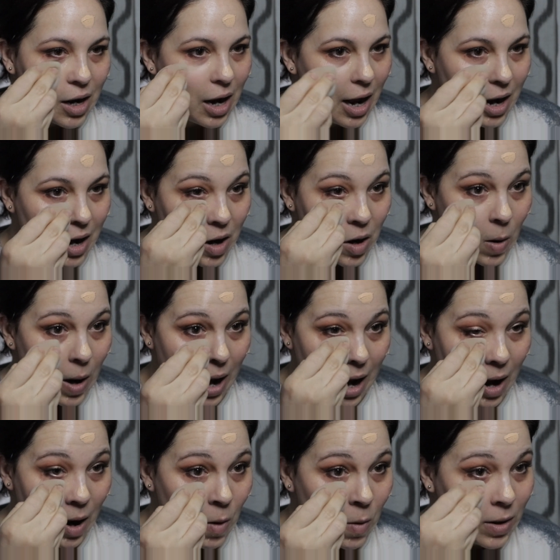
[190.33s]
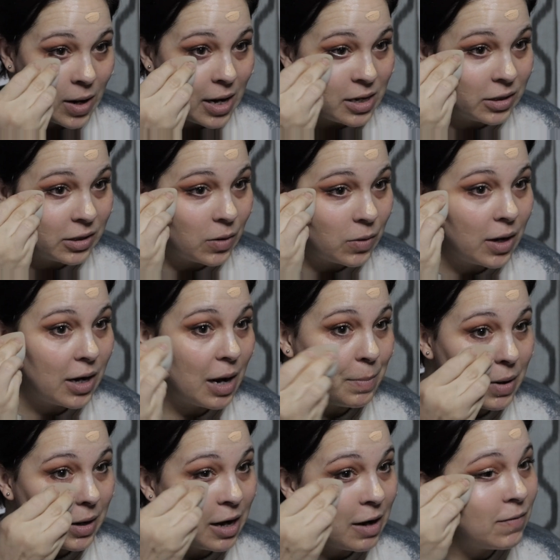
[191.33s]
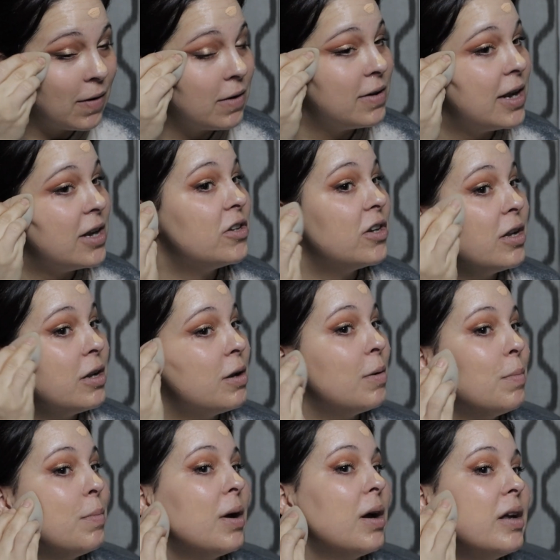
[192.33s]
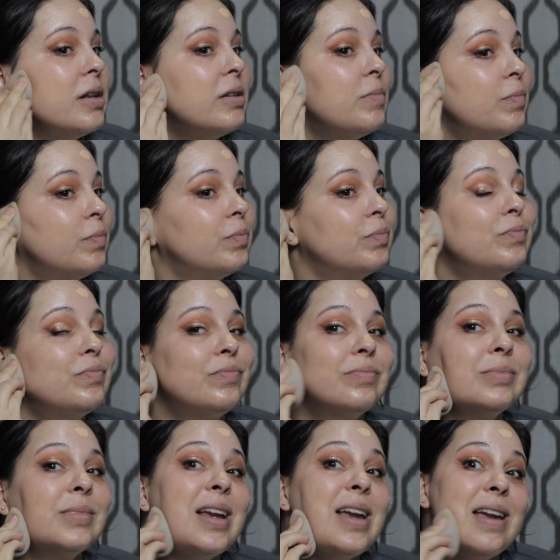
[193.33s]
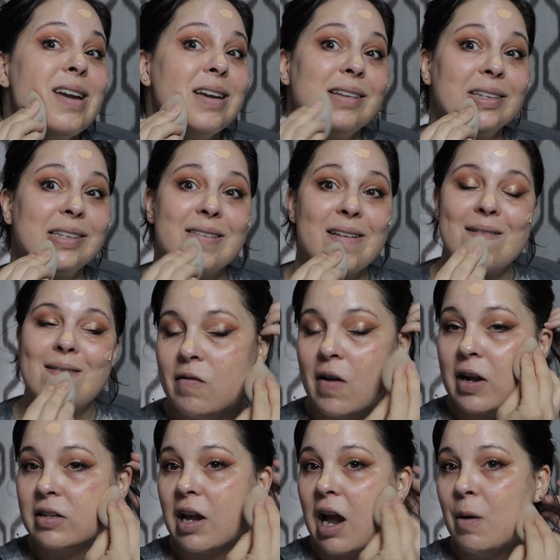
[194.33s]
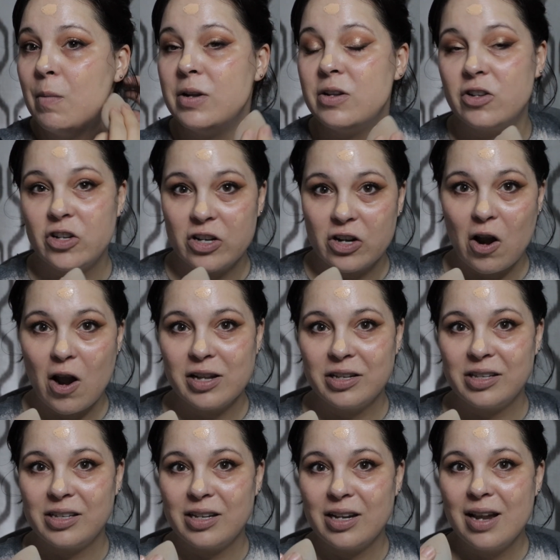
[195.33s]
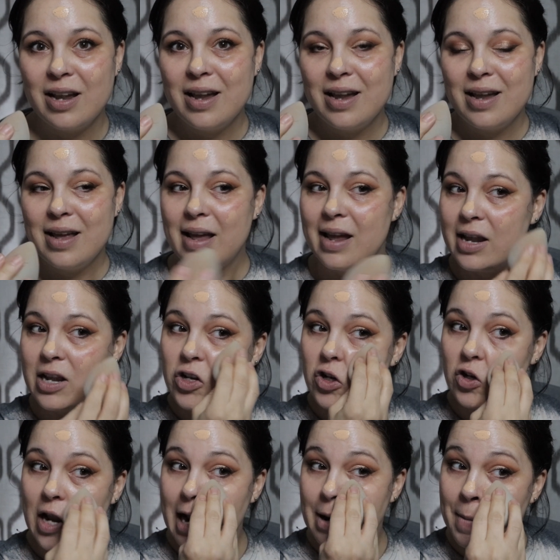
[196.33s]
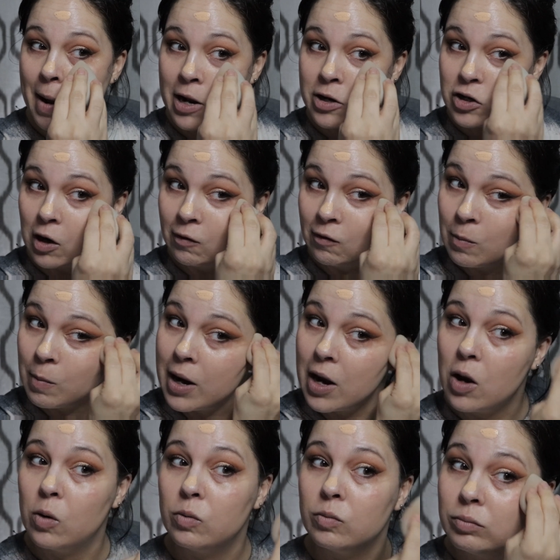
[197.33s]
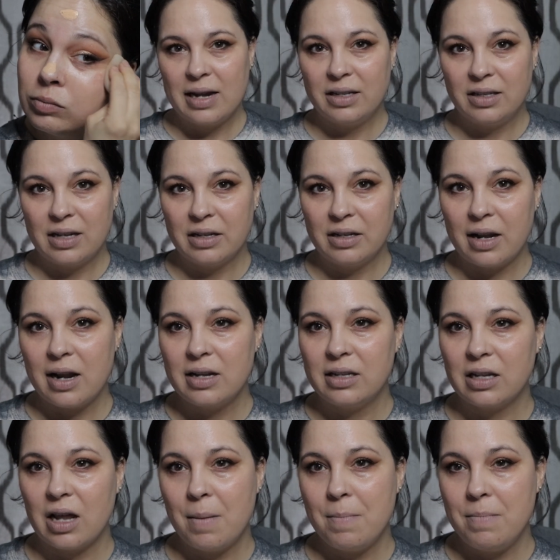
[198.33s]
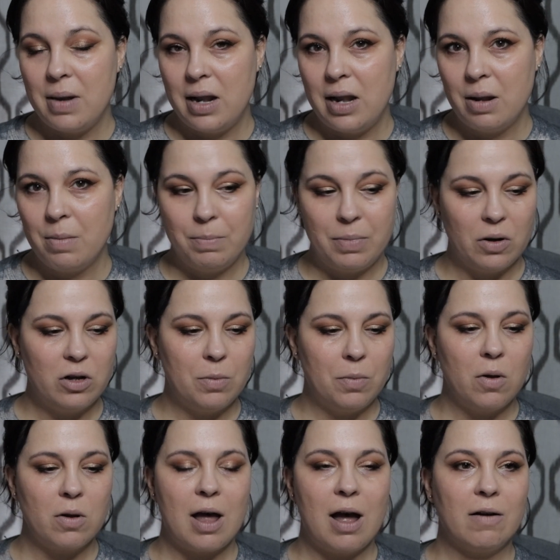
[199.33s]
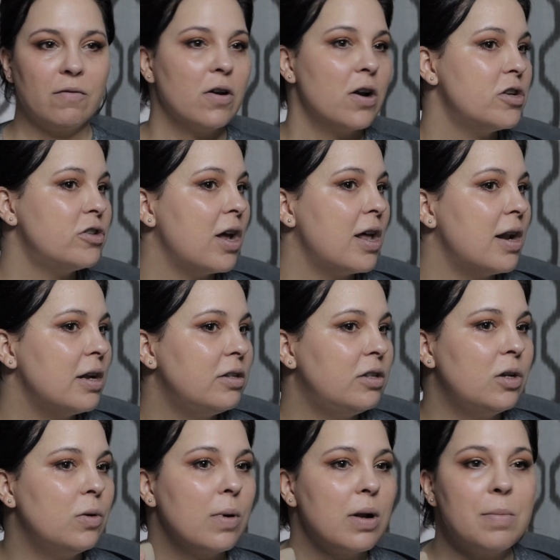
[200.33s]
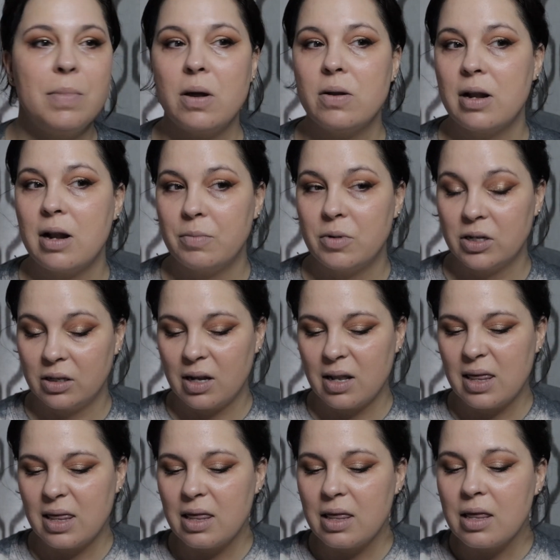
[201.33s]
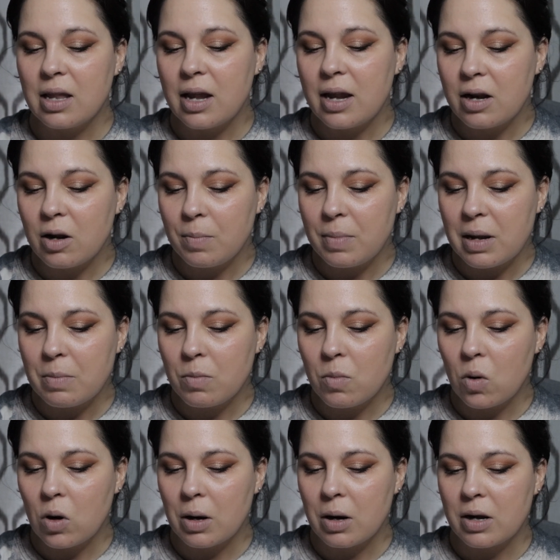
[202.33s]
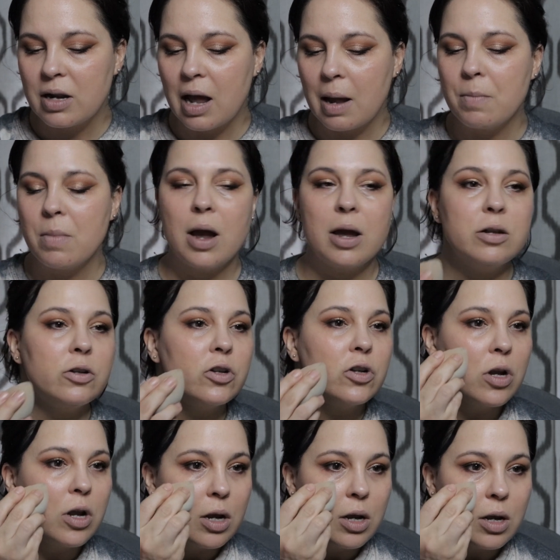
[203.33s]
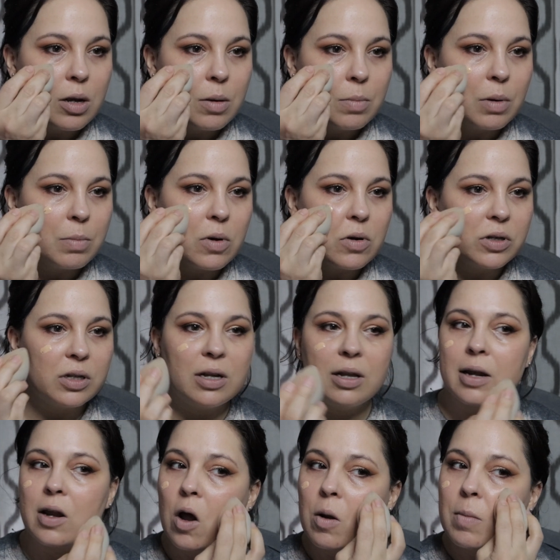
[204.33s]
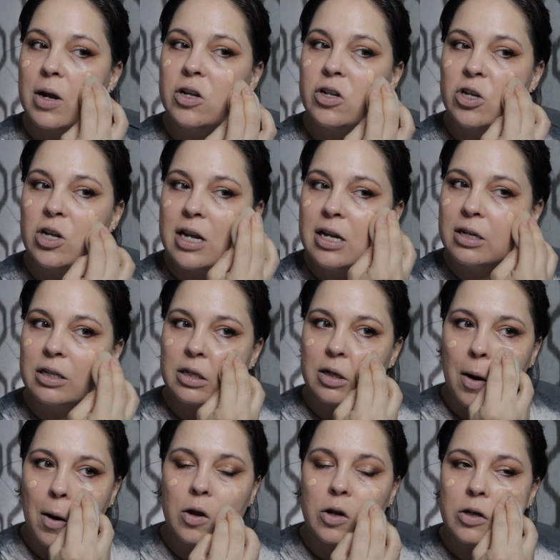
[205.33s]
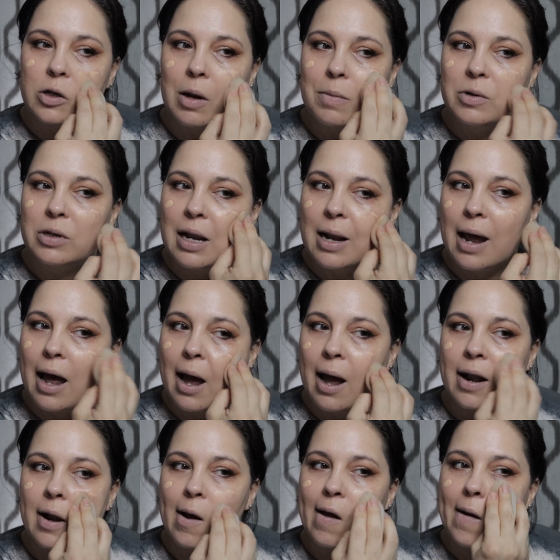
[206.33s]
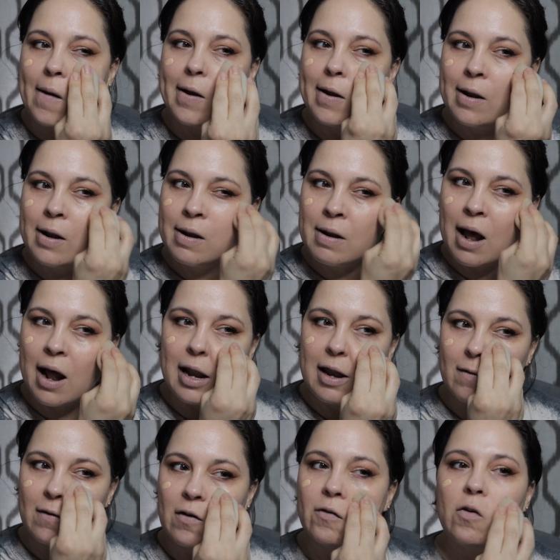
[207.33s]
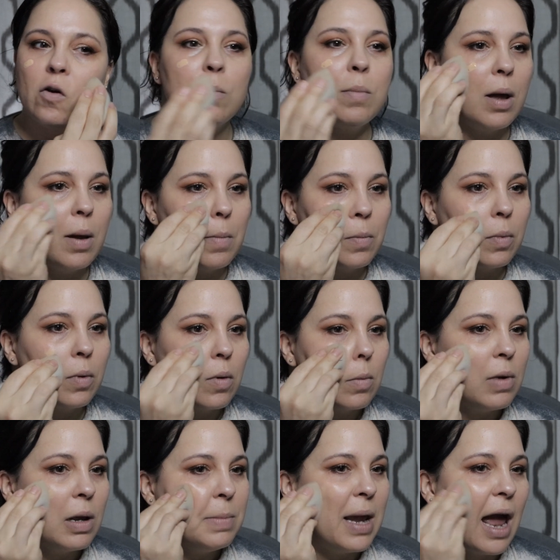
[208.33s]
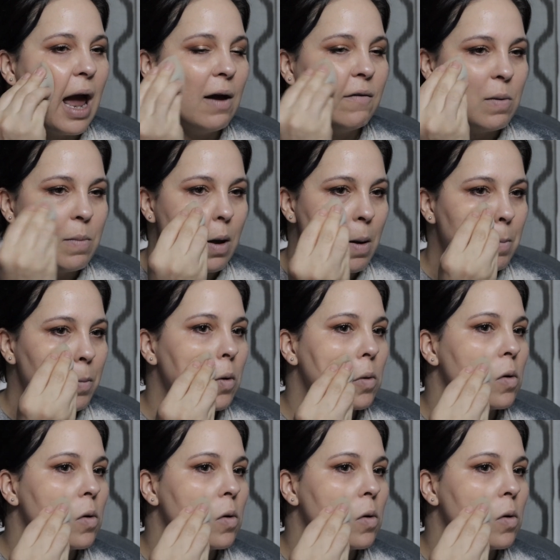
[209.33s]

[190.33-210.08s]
I don't know how he's so good at picking foundation, but he is. In fact, I would trust his shade match over my own. It says that it's a medium buildable coverage, and I do want to build it up just a little bit more, not much, but mostly like on my cheeks. So I'm just going to add not even a full pump, maybe half a pump.